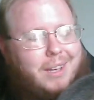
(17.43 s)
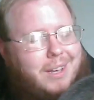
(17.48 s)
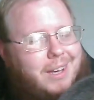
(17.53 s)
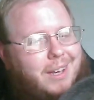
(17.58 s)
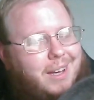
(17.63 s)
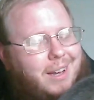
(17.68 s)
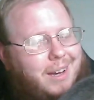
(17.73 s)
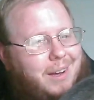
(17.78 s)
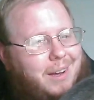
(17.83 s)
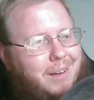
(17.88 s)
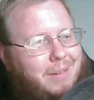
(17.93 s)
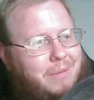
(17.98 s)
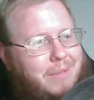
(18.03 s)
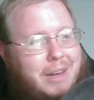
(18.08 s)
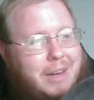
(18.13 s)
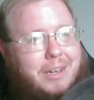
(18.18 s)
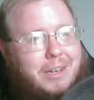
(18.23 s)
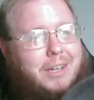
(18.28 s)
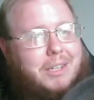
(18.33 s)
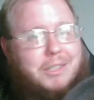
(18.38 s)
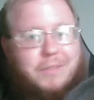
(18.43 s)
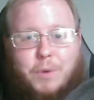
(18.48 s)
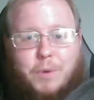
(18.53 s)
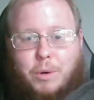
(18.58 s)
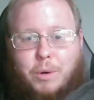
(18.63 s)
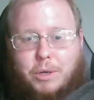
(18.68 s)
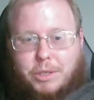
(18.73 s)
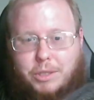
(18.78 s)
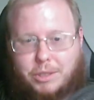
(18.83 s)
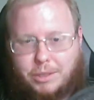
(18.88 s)
Uh, that does, of
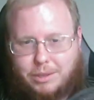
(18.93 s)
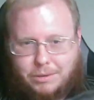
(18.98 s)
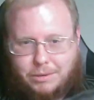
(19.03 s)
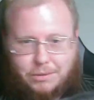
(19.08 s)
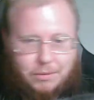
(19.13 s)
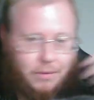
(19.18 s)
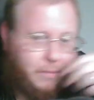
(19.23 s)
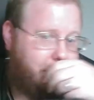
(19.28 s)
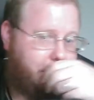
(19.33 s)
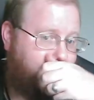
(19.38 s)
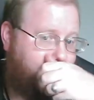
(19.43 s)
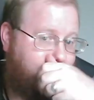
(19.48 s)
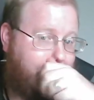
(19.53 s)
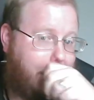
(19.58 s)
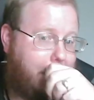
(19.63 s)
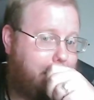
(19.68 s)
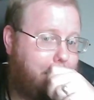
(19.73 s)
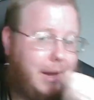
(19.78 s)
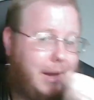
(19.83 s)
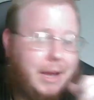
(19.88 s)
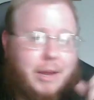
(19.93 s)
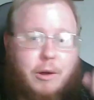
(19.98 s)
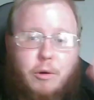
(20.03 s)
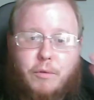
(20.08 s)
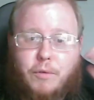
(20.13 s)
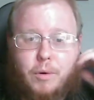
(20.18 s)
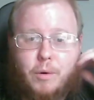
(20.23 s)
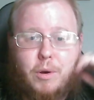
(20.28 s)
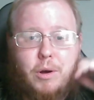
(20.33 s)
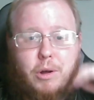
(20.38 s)
course, sort of betray my
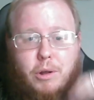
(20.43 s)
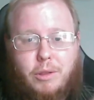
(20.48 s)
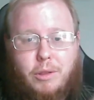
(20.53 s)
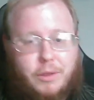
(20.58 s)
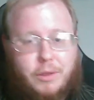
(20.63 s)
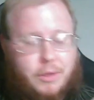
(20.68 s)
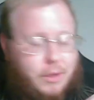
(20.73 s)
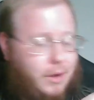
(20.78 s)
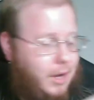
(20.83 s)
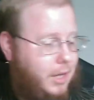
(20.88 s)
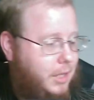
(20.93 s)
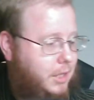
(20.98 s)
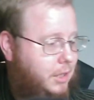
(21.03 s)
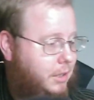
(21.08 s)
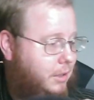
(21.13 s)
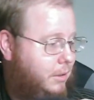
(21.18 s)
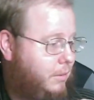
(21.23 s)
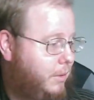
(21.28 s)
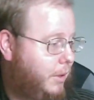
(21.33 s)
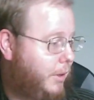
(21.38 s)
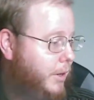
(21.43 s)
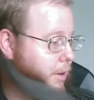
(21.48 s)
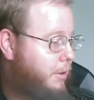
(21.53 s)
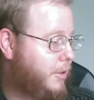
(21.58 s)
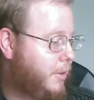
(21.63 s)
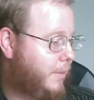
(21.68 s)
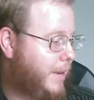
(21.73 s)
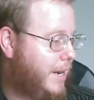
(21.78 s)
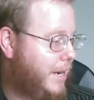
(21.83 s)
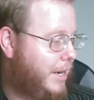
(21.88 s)
overall thoughts. Oh, there he
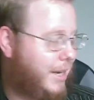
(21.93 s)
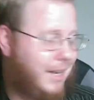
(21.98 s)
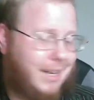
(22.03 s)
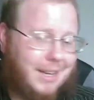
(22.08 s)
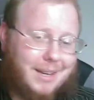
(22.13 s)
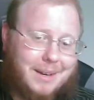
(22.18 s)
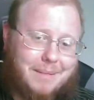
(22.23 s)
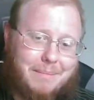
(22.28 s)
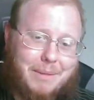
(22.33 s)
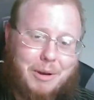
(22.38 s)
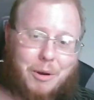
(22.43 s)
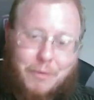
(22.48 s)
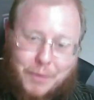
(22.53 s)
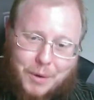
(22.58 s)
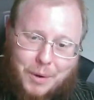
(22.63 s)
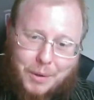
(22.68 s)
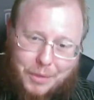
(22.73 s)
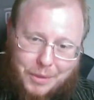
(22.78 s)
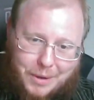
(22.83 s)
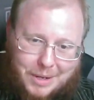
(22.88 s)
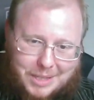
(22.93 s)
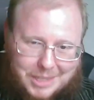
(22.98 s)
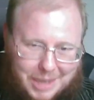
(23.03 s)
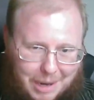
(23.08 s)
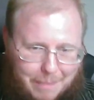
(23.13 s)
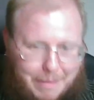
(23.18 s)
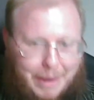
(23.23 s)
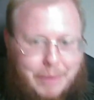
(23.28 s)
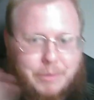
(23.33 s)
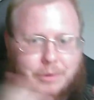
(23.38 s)
goes already. My overall thoughts
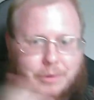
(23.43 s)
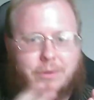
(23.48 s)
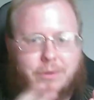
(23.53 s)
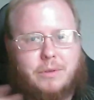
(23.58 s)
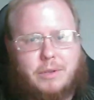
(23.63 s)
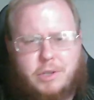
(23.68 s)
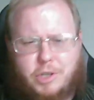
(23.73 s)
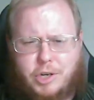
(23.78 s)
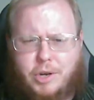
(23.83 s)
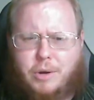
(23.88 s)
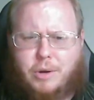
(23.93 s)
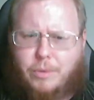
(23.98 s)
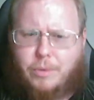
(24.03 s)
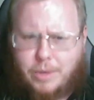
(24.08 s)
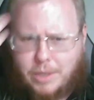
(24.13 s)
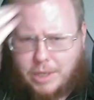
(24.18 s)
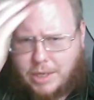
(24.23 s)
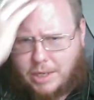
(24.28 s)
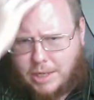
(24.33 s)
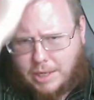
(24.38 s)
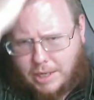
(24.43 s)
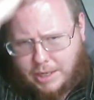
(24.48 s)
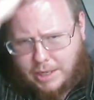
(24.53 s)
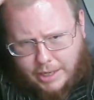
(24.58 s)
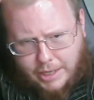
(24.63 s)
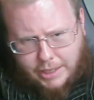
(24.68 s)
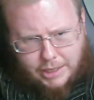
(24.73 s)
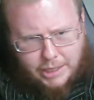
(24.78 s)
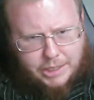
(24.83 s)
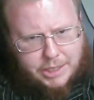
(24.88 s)
about the show,
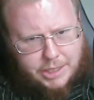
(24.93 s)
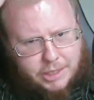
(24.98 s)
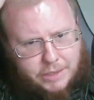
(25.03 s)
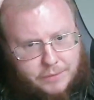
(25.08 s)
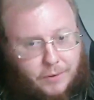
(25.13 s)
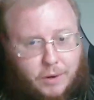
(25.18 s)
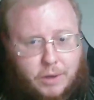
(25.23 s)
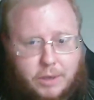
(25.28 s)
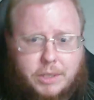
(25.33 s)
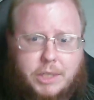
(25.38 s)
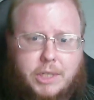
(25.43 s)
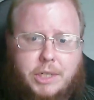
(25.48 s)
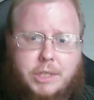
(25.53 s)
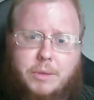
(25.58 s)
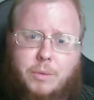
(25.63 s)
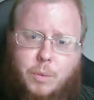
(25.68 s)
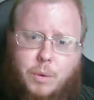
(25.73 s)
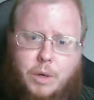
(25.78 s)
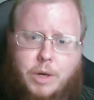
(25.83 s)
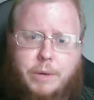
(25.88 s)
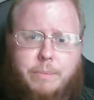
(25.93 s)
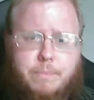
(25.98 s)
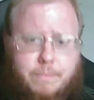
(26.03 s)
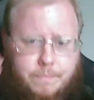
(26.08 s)
uh, at least as far as season one.